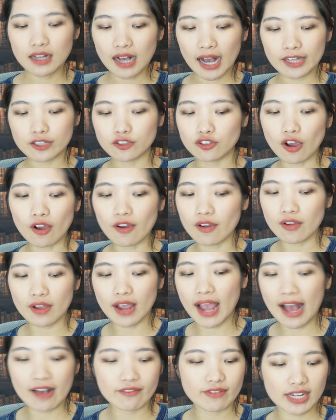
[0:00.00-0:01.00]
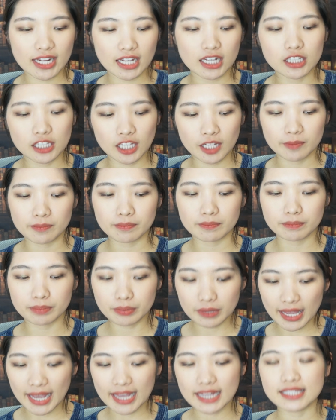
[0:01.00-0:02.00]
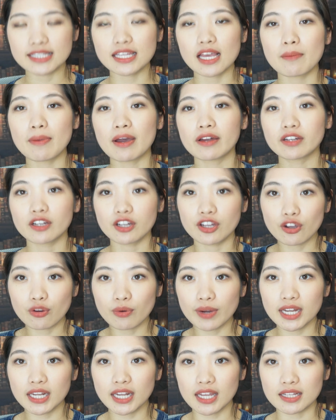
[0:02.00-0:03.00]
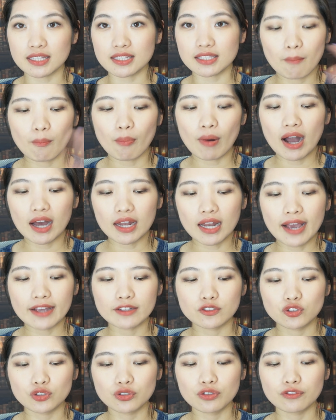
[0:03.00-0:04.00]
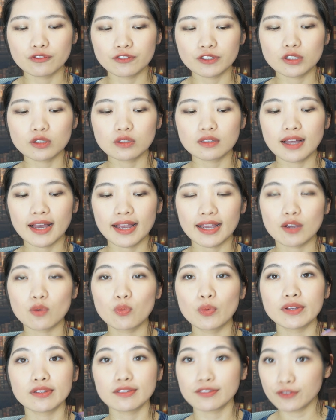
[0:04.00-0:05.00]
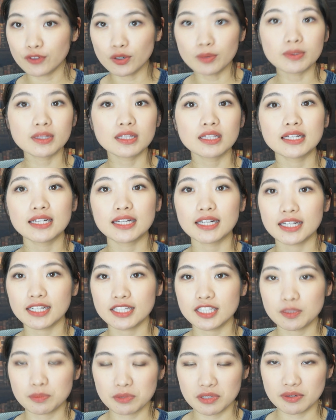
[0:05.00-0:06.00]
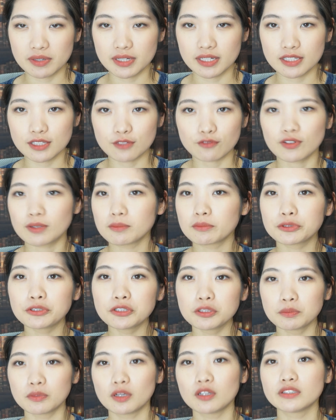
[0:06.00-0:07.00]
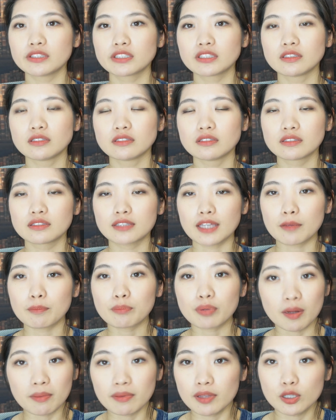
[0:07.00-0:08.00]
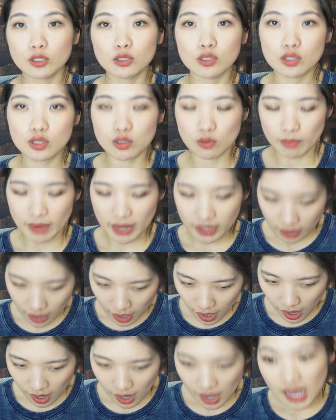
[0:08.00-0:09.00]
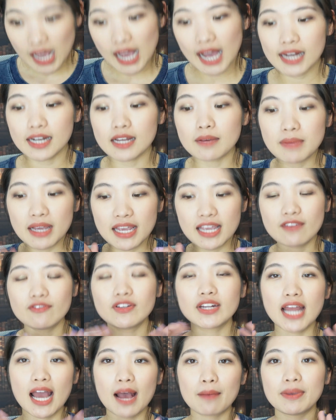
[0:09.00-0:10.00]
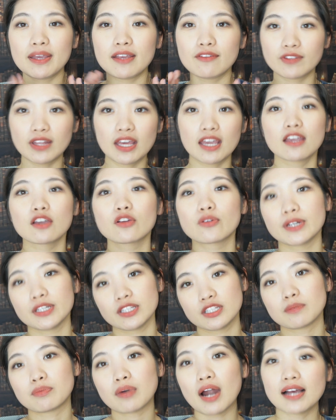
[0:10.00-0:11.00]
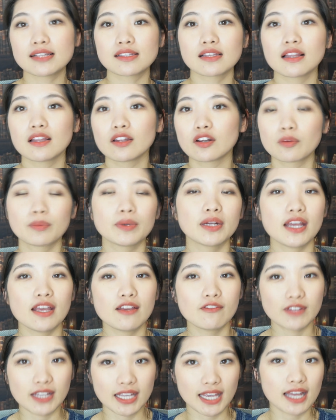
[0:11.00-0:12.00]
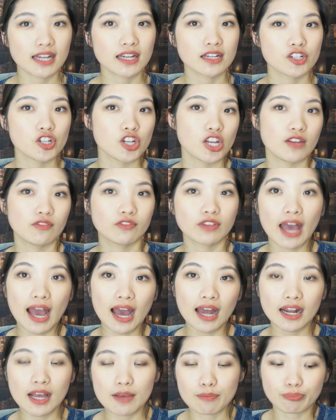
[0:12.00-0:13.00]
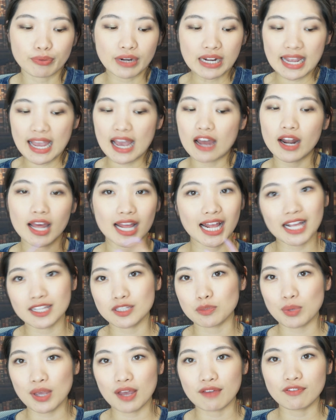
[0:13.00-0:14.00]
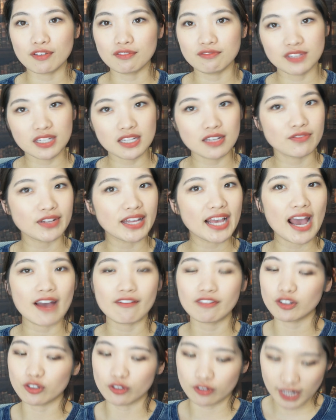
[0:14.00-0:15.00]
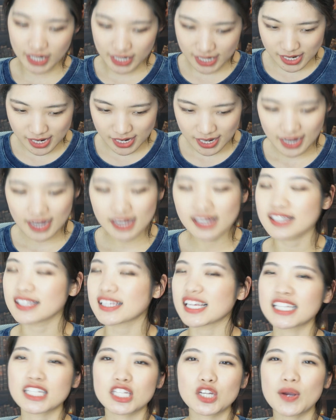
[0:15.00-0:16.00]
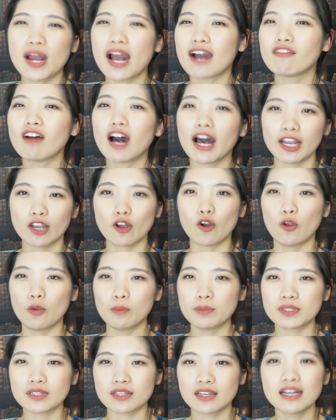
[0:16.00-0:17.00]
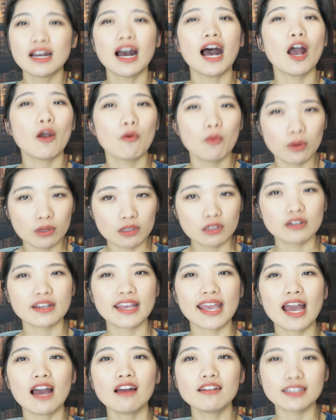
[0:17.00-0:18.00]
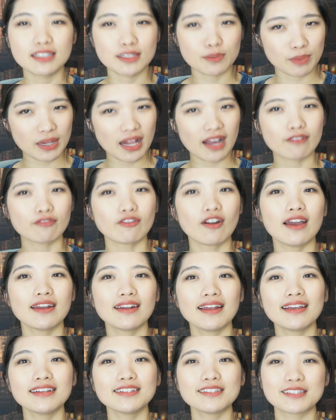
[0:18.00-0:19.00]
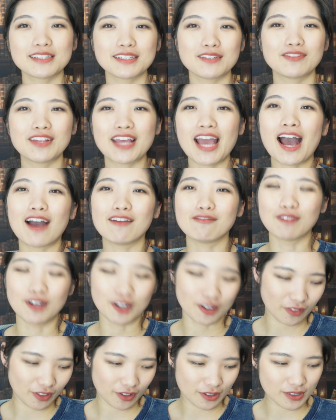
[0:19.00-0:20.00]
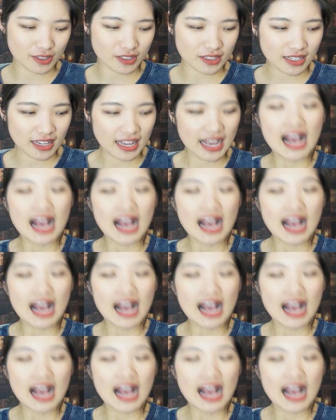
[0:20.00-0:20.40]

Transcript: I don't have any complaints about the ingredients, but I do feel like with formula and experience from Good Molecules, they probably could do better. And I'm even happy if they increase the price a little bit if they can achieve that and bring out an SPF 50 if they haven't already, because I still have high hopes. I will look out this Black Friday to see if they have one of those.